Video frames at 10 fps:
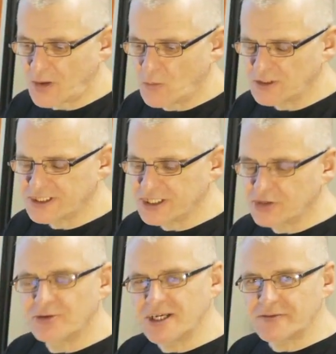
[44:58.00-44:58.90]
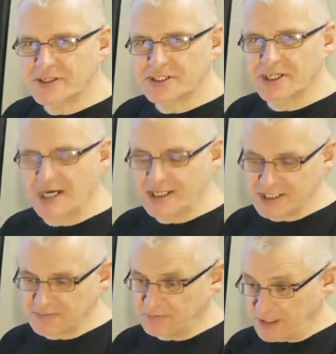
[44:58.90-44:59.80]
What degree of the scale
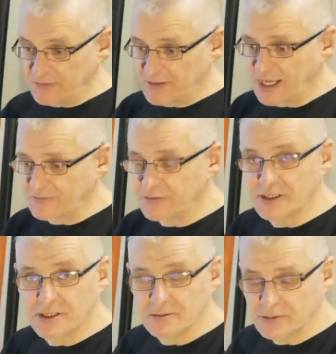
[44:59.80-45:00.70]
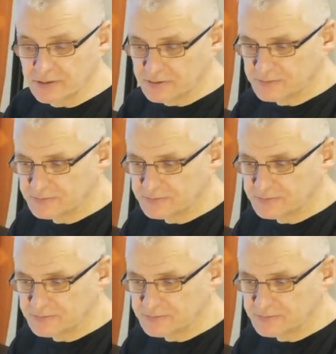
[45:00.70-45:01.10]
is B flat, for example?